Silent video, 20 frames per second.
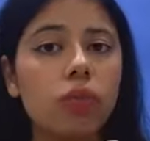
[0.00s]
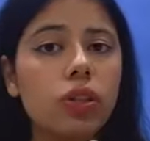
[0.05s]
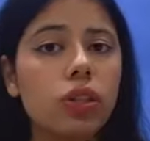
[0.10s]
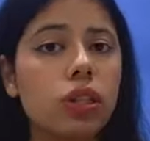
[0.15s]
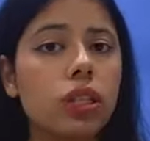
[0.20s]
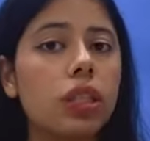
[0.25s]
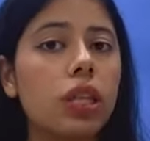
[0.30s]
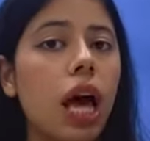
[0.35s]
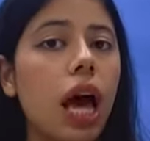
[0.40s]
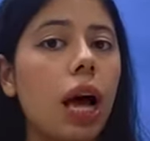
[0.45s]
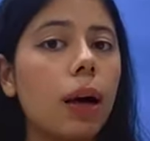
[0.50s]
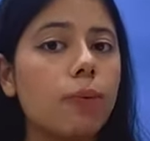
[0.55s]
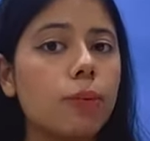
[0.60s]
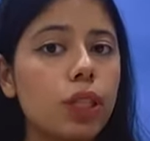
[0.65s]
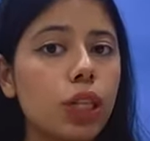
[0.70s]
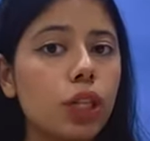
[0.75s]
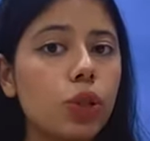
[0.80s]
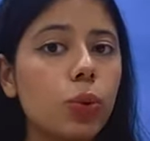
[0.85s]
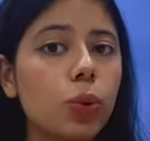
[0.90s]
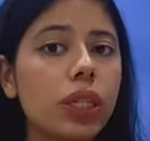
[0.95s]
which is
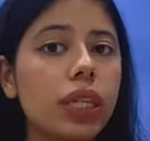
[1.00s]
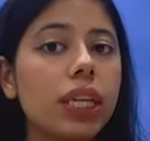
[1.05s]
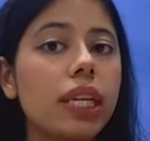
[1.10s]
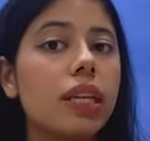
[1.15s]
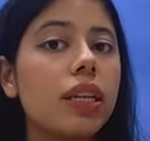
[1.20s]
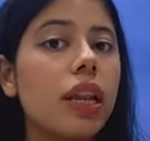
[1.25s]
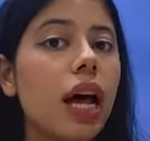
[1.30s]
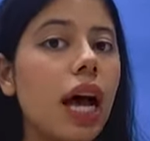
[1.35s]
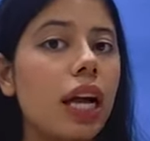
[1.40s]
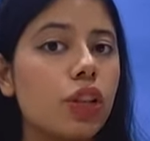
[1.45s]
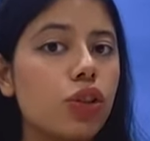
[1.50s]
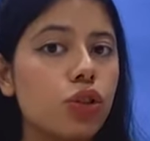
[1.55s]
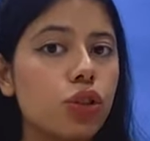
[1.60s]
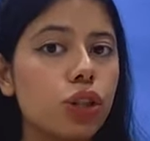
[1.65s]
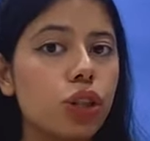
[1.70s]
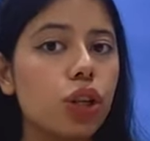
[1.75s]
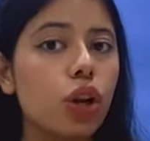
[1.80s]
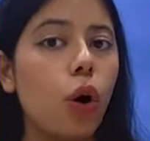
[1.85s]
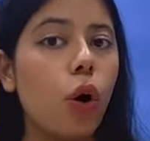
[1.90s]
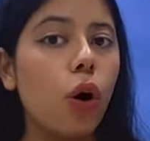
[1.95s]
absolutely
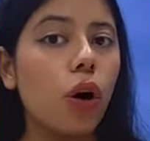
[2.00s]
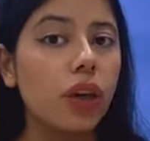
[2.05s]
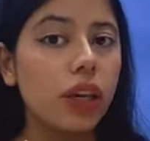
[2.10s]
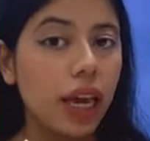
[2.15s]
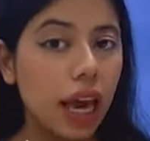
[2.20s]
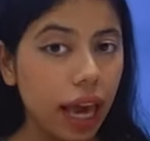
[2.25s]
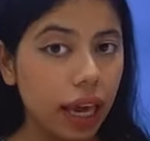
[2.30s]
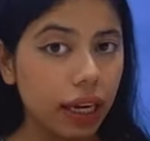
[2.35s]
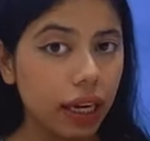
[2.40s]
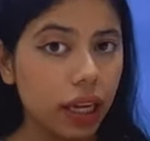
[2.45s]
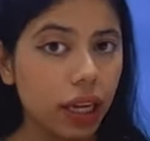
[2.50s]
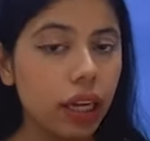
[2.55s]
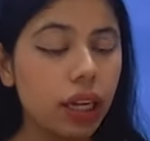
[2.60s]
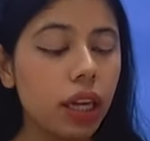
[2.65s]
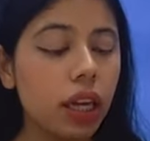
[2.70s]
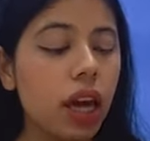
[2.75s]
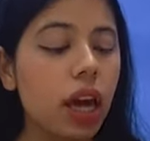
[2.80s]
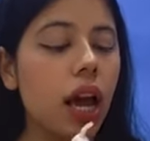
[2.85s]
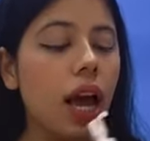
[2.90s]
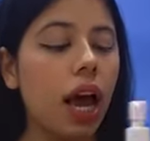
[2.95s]
natural, organic,
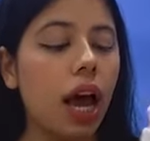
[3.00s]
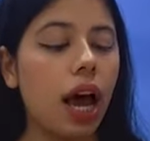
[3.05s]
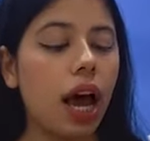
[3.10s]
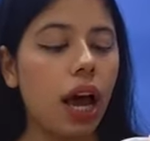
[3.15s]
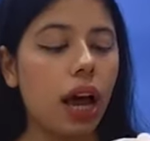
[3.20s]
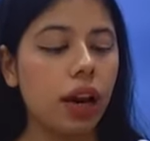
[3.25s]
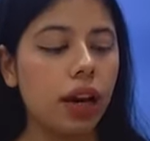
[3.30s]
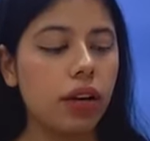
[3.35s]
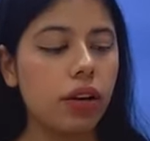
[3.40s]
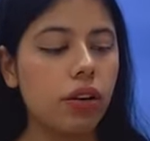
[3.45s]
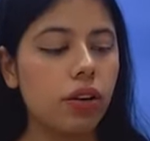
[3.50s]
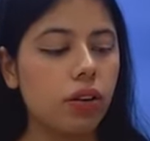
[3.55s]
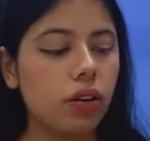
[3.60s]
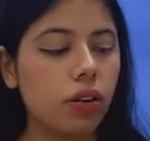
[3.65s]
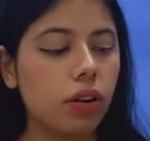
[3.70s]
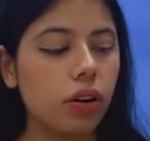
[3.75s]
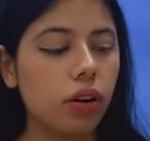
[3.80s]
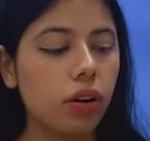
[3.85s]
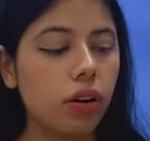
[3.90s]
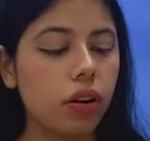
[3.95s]
and
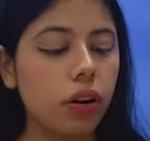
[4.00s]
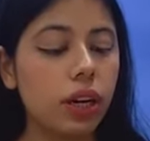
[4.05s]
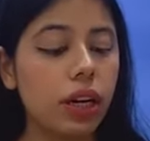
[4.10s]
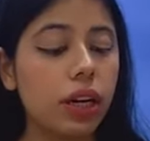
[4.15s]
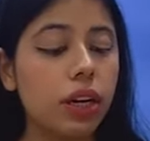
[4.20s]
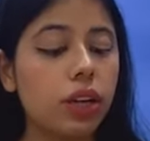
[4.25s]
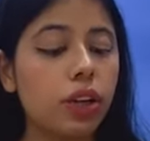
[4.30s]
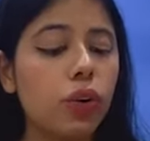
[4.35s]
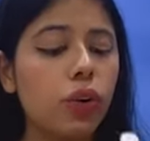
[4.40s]
a